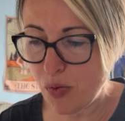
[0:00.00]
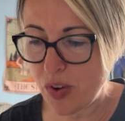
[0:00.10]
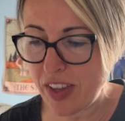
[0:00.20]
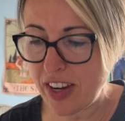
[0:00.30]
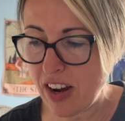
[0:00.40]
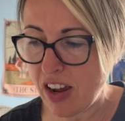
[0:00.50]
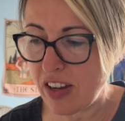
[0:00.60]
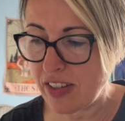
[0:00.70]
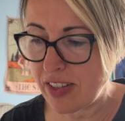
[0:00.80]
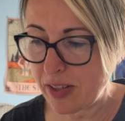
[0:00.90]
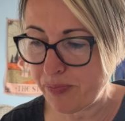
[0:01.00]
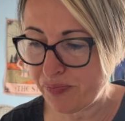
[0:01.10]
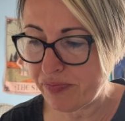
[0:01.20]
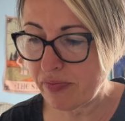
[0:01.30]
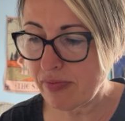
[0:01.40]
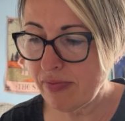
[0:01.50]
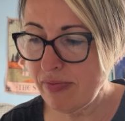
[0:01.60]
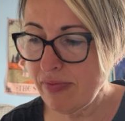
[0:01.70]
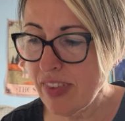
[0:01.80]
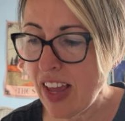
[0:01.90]
within us.
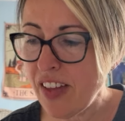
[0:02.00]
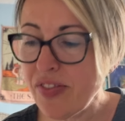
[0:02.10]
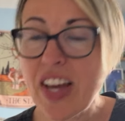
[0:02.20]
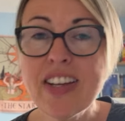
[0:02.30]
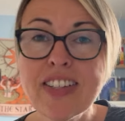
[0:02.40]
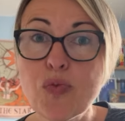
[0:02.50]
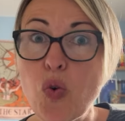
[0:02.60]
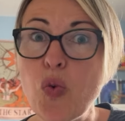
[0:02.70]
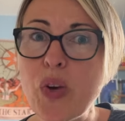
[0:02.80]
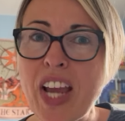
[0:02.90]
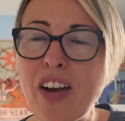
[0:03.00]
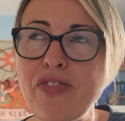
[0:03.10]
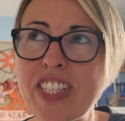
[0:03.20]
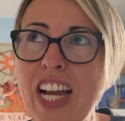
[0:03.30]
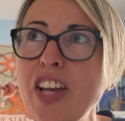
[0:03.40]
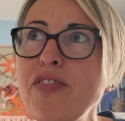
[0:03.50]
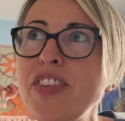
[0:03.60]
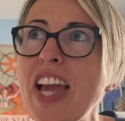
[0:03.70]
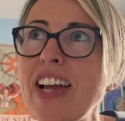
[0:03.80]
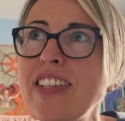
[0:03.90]
And that is what we have to kind of
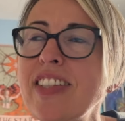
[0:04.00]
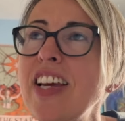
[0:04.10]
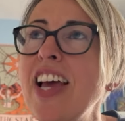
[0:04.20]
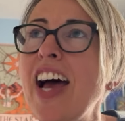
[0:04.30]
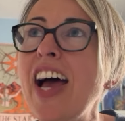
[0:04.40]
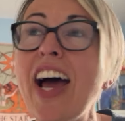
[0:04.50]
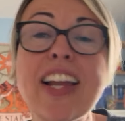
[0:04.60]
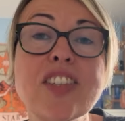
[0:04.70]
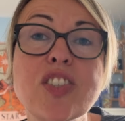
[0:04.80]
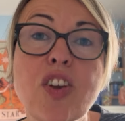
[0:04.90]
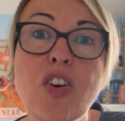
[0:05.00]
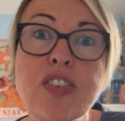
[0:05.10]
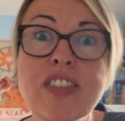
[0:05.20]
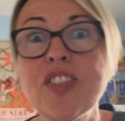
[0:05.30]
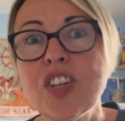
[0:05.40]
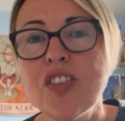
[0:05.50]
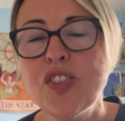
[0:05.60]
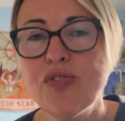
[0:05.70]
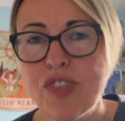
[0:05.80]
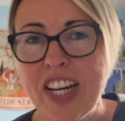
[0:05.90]
get a handle on and start
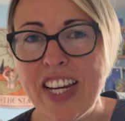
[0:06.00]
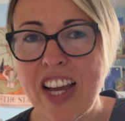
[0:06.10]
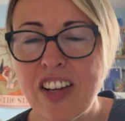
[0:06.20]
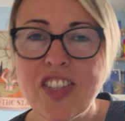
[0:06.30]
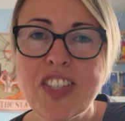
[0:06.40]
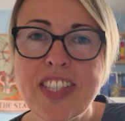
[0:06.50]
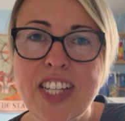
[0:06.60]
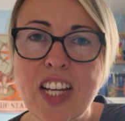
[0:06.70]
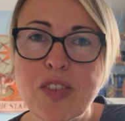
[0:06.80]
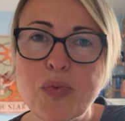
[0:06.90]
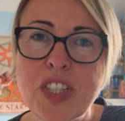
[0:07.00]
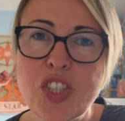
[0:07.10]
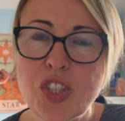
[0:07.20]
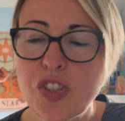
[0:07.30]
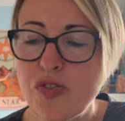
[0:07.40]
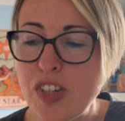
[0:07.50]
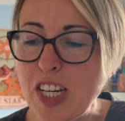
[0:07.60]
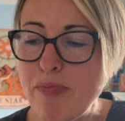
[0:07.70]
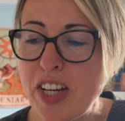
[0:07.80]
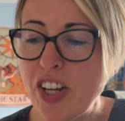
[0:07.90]
to really understand. We shouldn't really
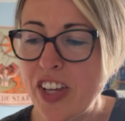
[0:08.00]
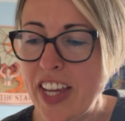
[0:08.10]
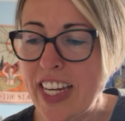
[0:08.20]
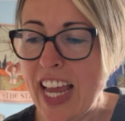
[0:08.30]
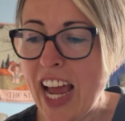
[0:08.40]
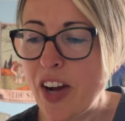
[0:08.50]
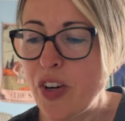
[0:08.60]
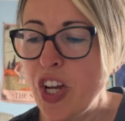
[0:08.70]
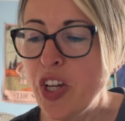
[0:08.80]
be looking now